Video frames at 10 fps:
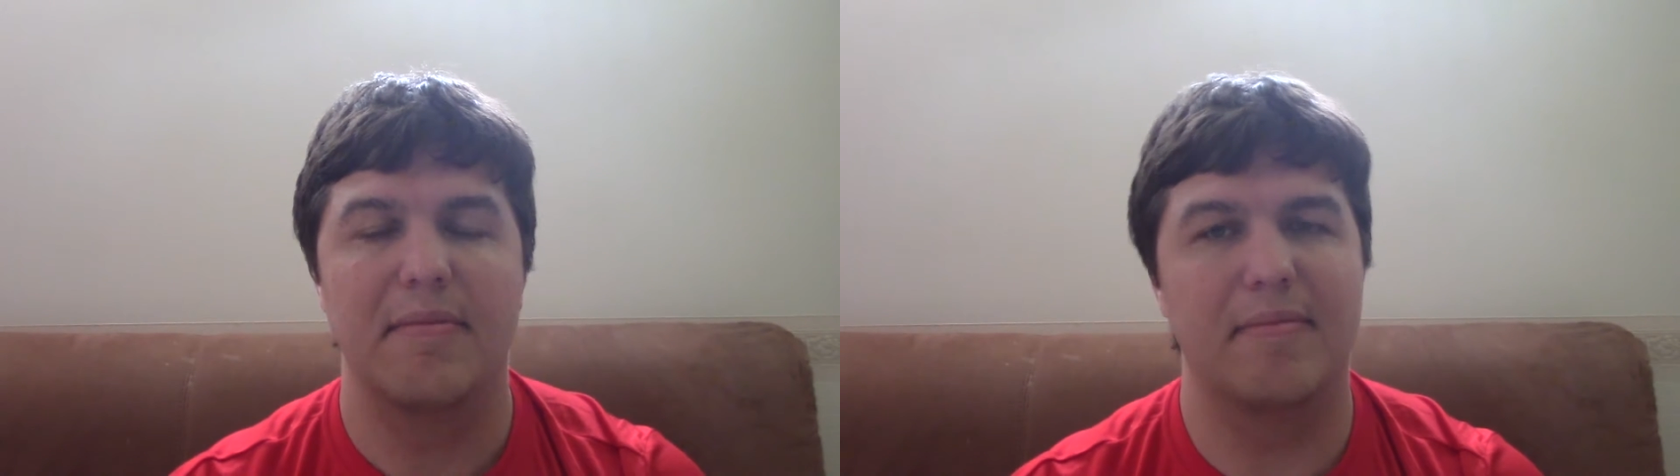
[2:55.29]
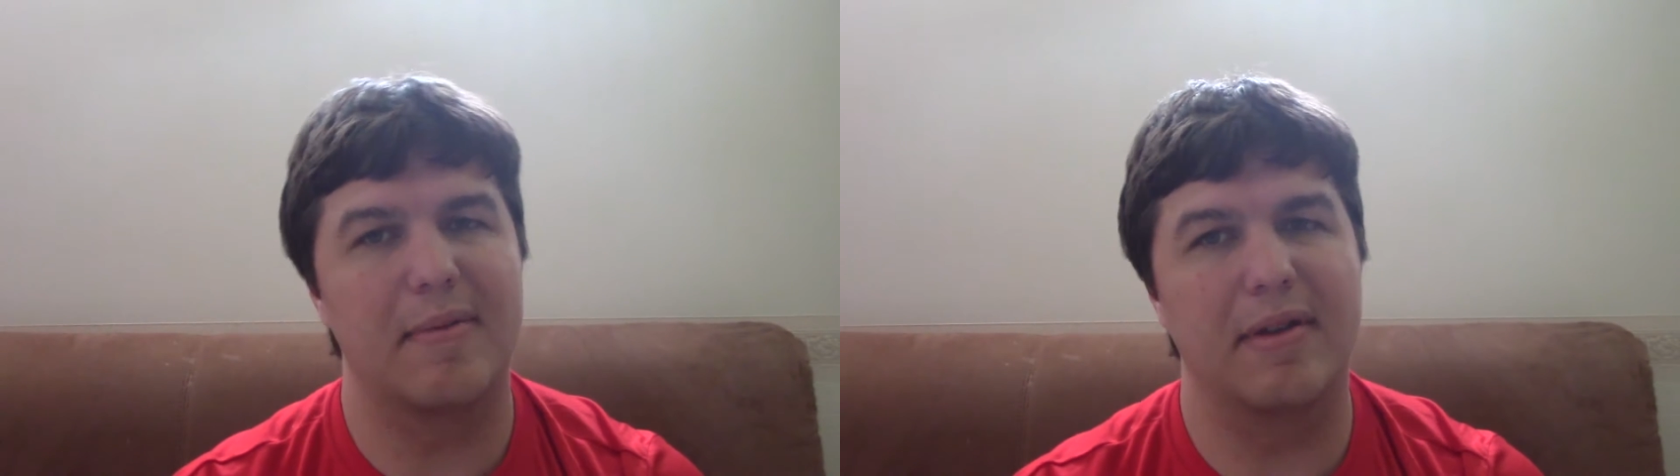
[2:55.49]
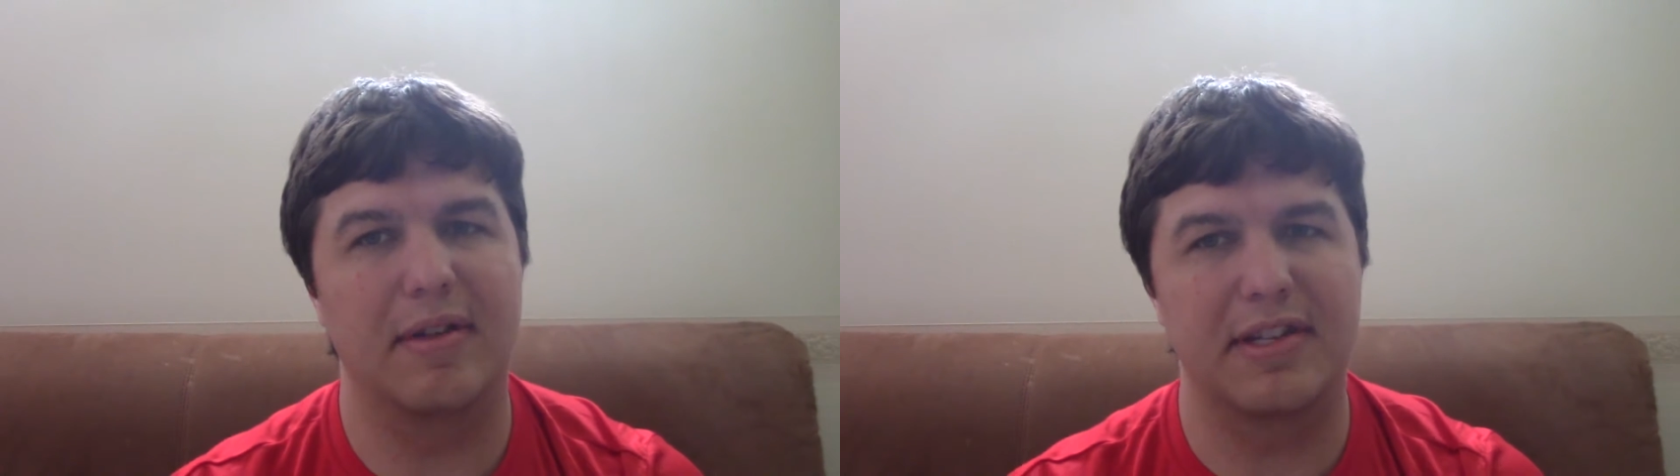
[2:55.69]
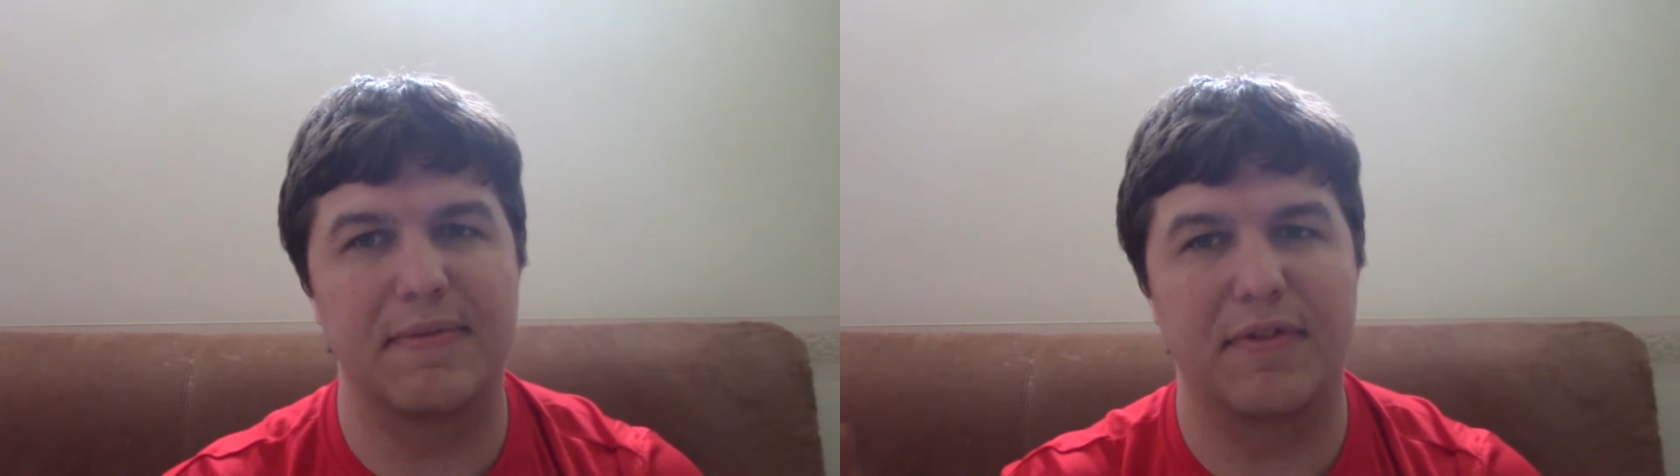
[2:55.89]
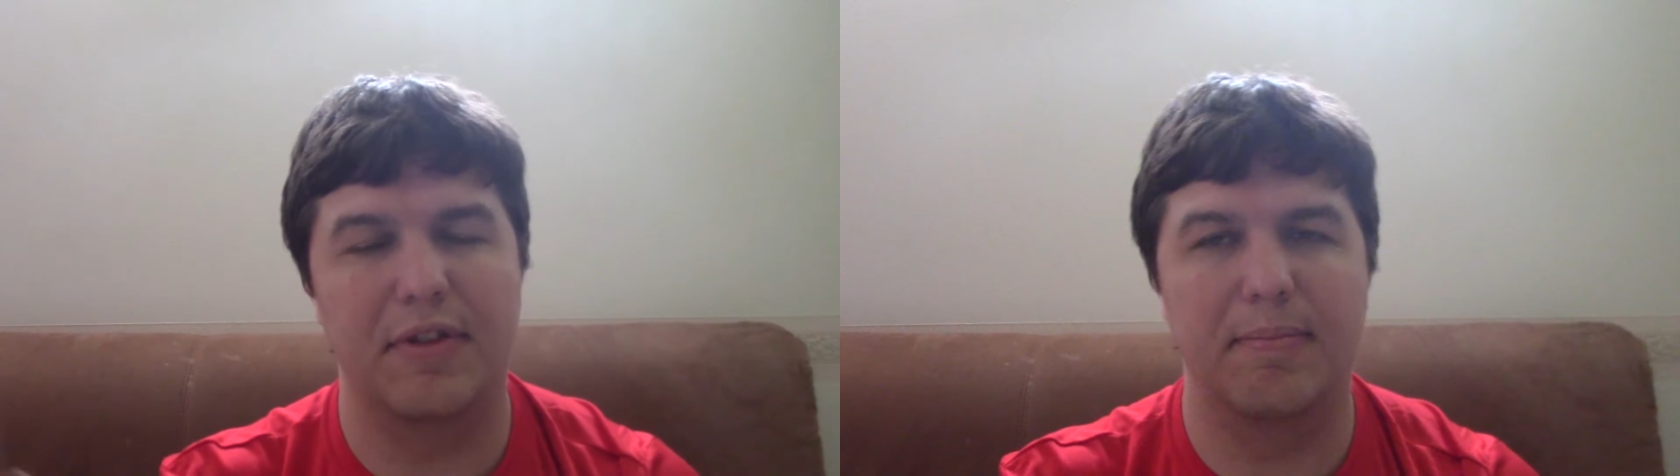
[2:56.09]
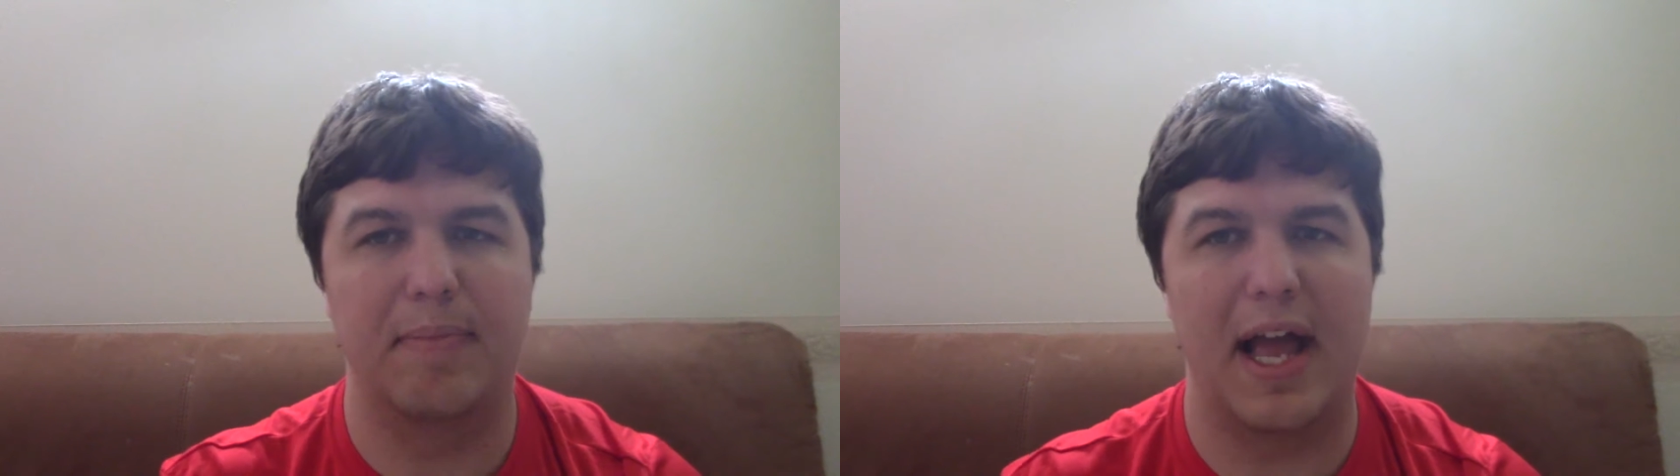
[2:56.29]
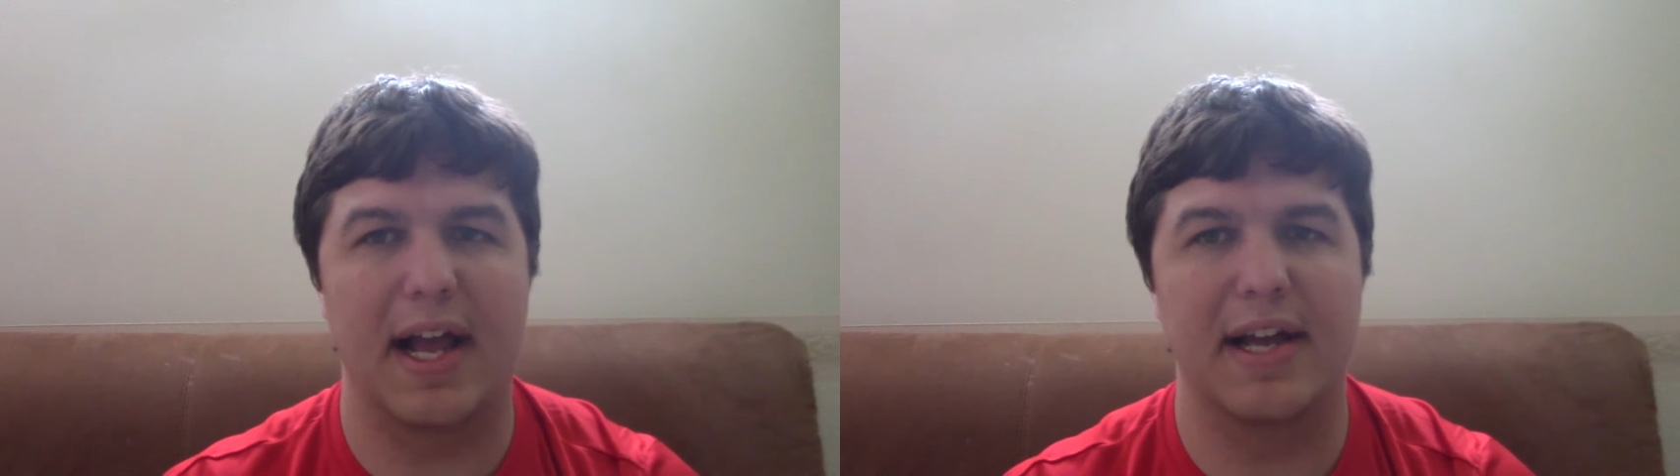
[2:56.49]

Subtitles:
I mean, except for the bad